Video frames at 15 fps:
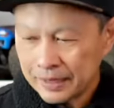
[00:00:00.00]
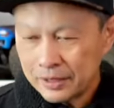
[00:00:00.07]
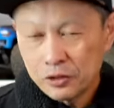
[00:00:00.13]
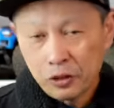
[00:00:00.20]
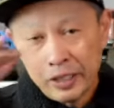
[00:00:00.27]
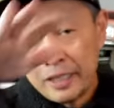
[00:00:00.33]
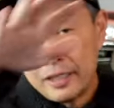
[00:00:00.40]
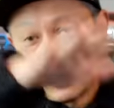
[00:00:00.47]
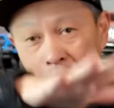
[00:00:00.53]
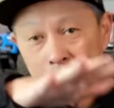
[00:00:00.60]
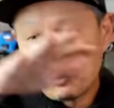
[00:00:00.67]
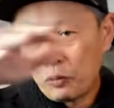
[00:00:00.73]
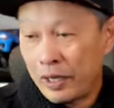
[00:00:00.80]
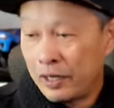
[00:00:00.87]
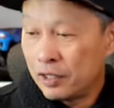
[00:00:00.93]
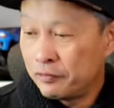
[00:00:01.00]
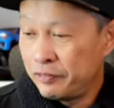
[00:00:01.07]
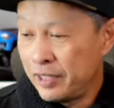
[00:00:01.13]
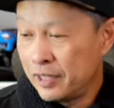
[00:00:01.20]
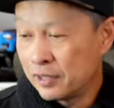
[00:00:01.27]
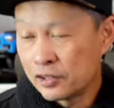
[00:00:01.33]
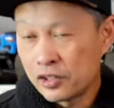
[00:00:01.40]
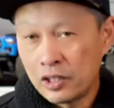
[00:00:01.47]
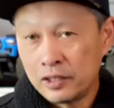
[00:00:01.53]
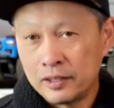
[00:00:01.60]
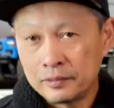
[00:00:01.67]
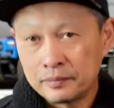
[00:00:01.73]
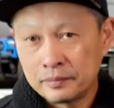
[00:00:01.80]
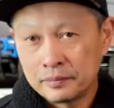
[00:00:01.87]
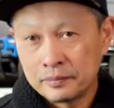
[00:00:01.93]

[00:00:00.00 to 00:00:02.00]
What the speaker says: So here it is, weight of the vehicles on it.